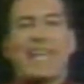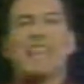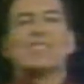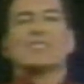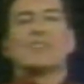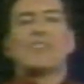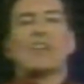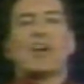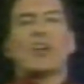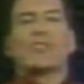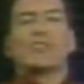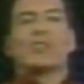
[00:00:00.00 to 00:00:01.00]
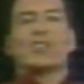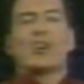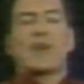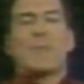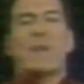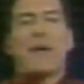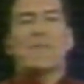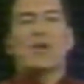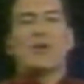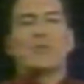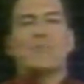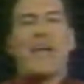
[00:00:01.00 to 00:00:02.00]
ends of the earth to turn a
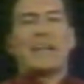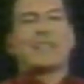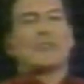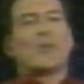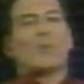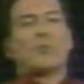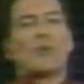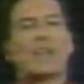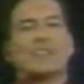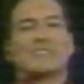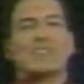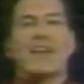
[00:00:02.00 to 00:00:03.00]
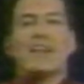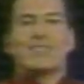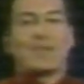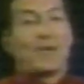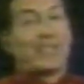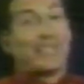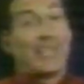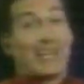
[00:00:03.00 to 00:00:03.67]
baboon back into a prince so he can get a